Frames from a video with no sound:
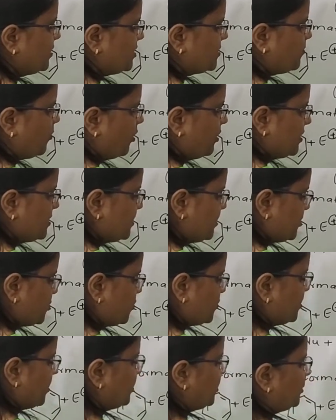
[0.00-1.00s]
this bond is
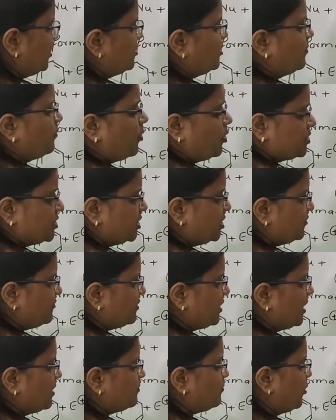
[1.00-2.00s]
dissociated and the
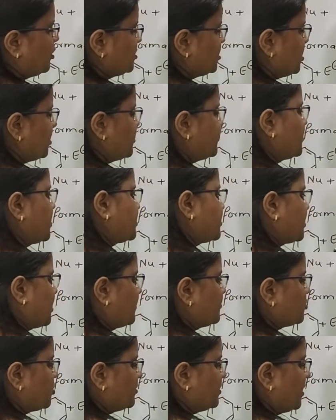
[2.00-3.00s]
positive charge
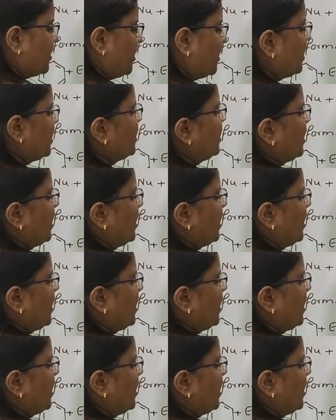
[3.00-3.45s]
comes on the ring,